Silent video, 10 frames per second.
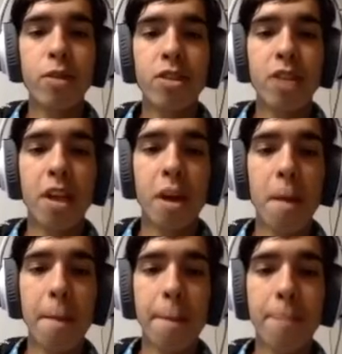setup
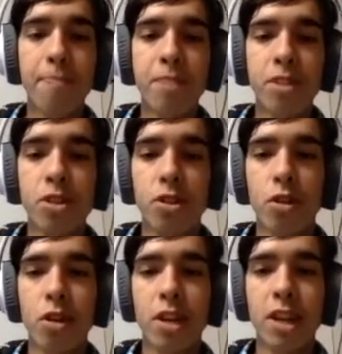should
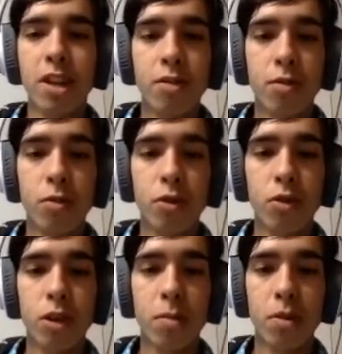look like this. Fluid
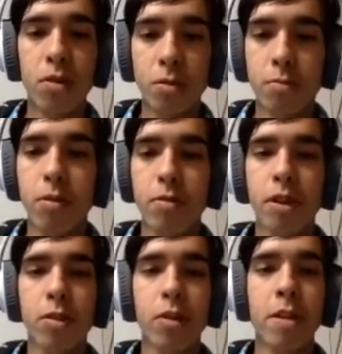cooling mode.
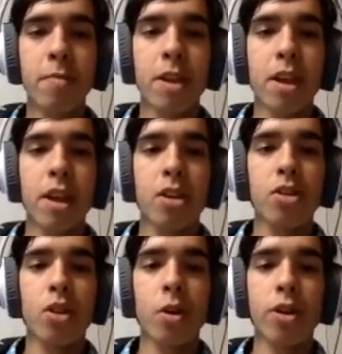Perfect, right?
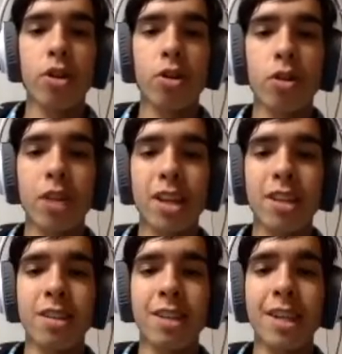So it should look like
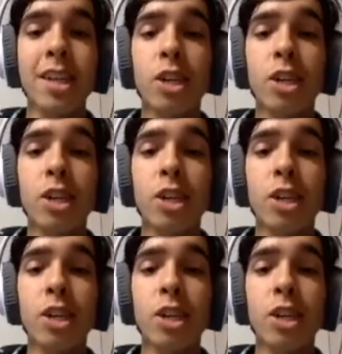this. Heat